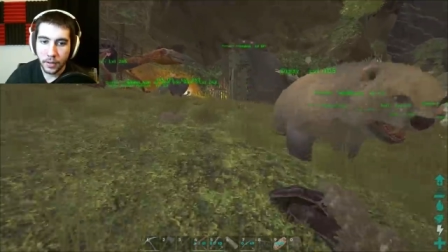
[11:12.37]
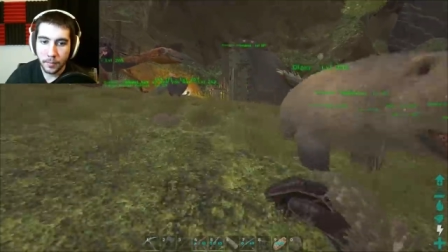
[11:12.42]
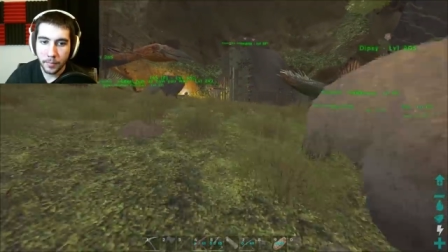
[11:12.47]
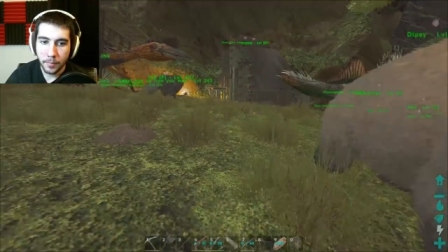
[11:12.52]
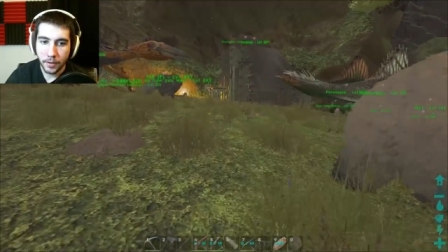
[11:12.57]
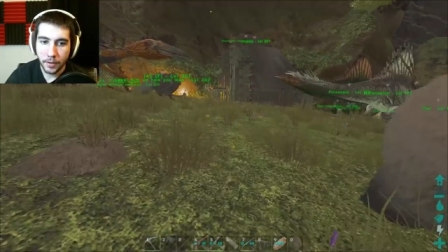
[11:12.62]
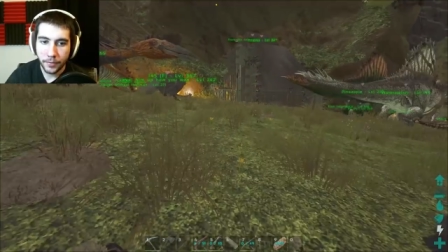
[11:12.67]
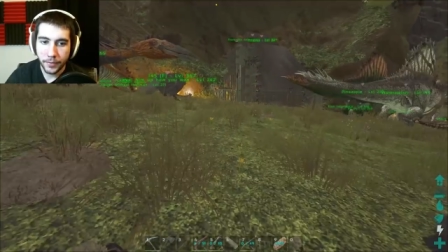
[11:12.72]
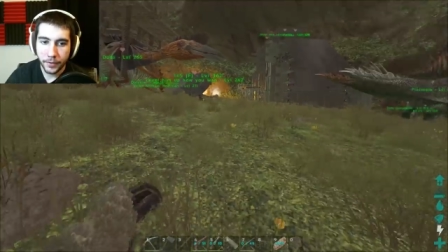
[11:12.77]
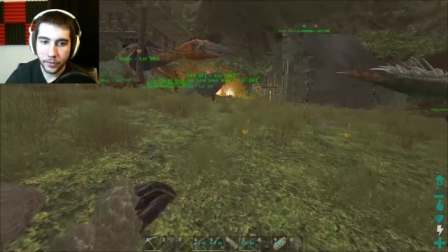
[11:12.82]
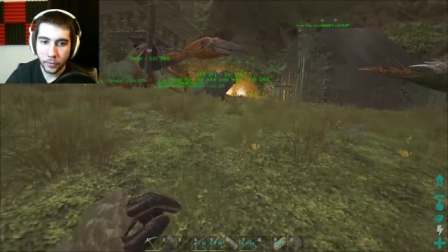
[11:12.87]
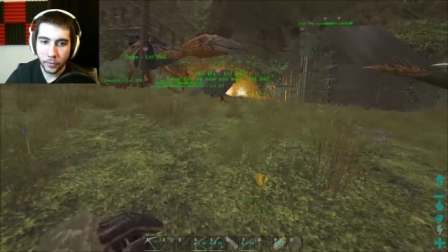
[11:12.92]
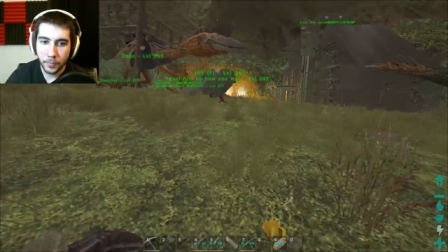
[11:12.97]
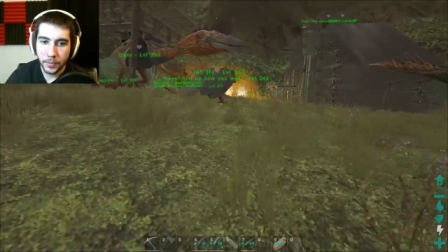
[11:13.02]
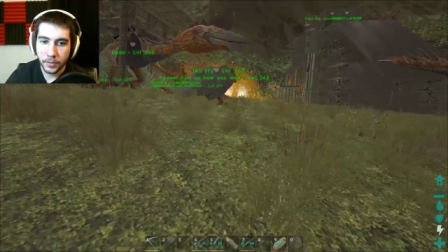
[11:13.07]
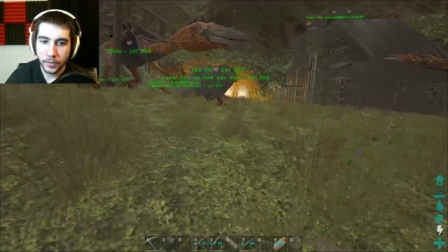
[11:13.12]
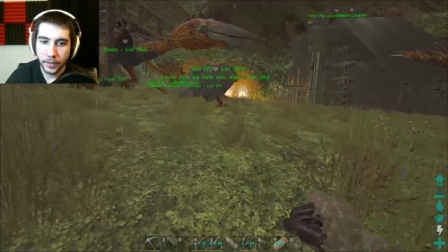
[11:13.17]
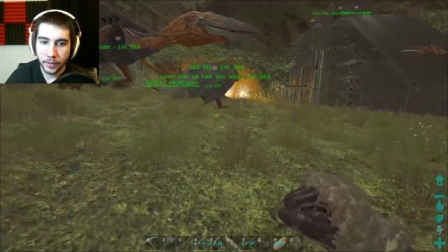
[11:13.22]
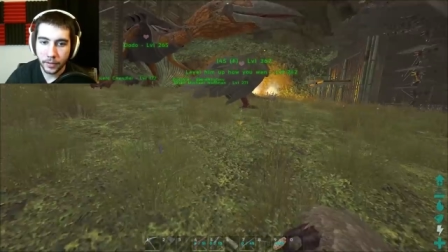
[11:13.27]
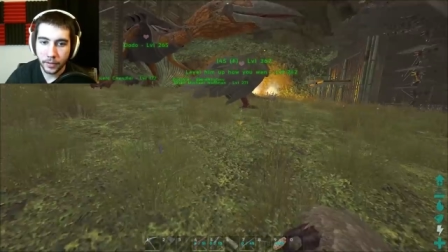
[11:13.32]
But I think it'll
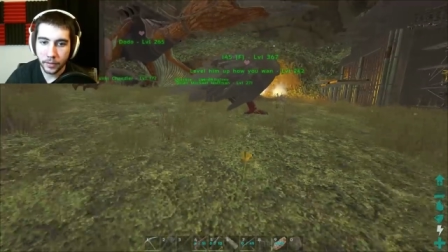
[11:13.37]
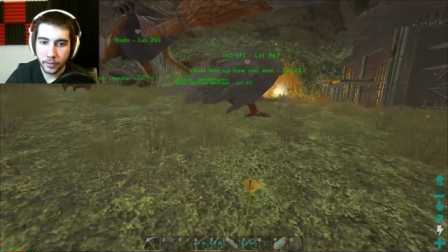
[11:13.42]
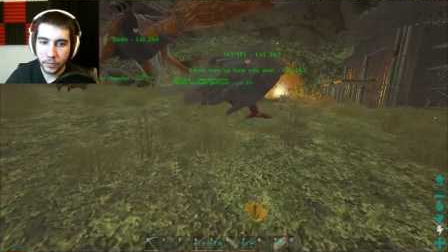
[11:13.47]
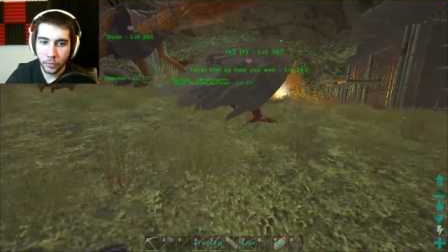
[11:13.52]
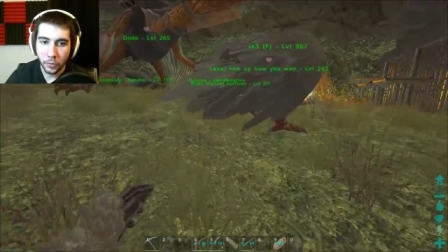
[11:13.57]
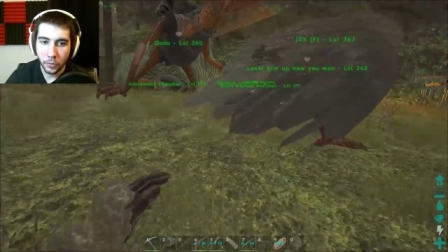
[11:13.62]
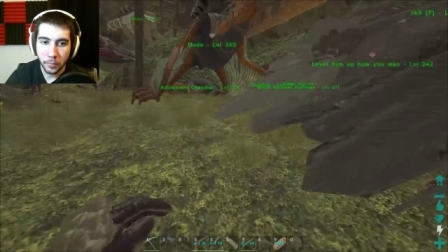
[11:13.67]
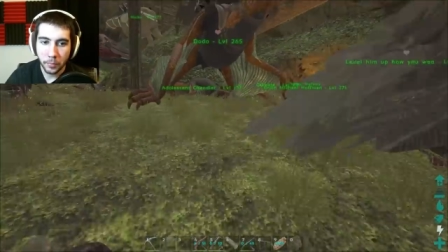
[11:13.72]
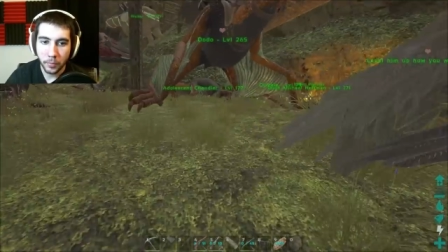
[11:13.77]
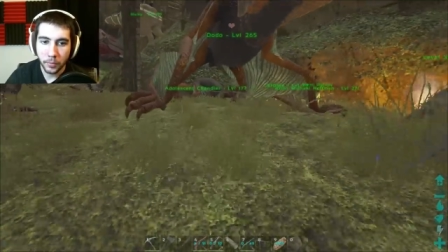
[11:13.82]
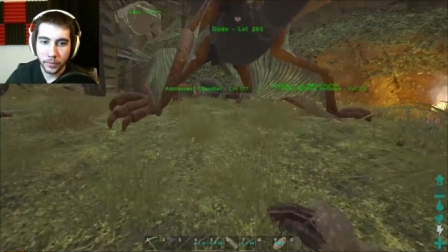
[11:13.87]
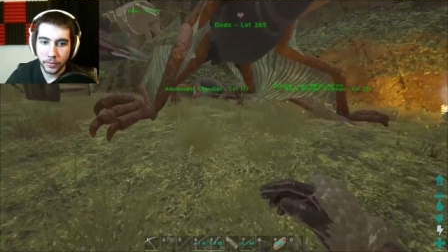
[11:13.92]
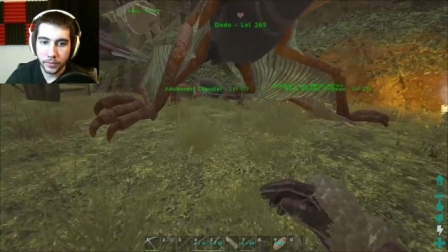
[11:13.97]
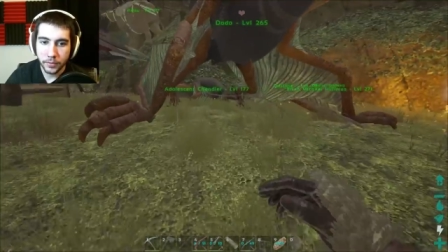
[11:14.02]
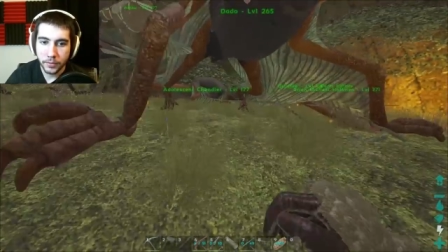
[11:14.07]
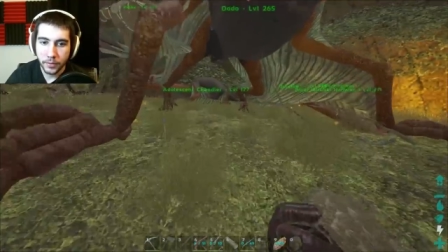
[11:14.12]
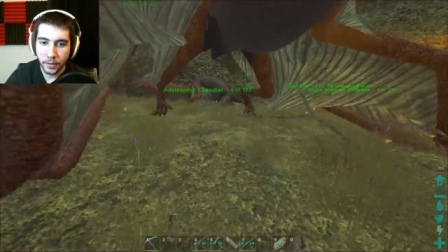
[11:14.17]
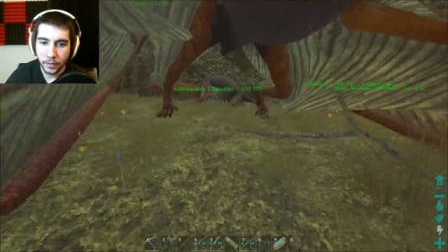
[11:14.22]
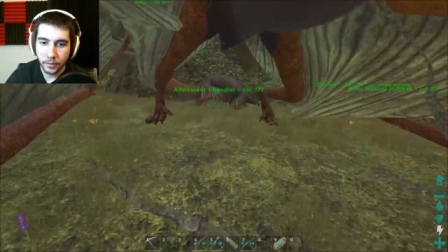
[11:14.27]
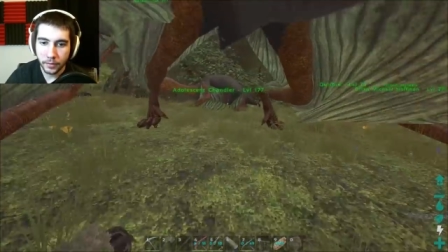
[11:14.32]
be like adorable
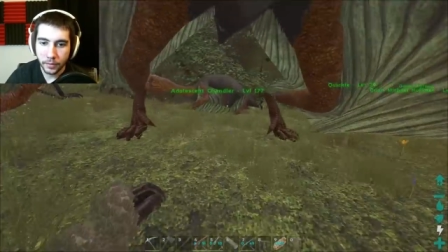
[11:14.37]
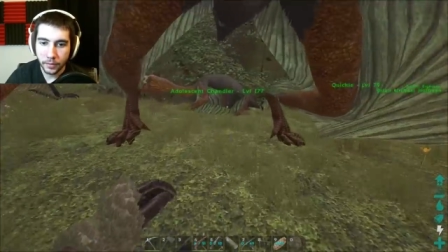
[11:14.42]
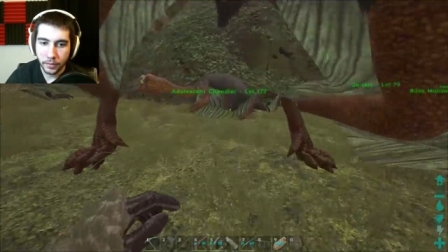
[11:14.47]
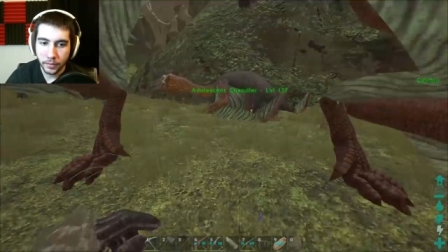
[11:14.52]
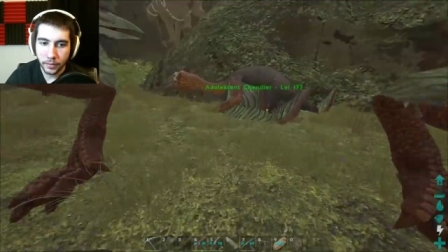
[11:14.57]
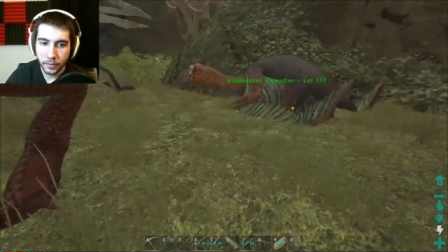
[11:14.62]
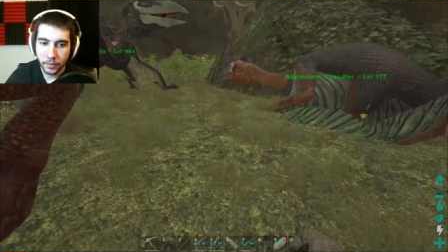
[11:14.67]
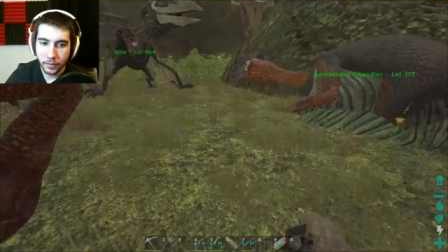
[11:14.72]
inside the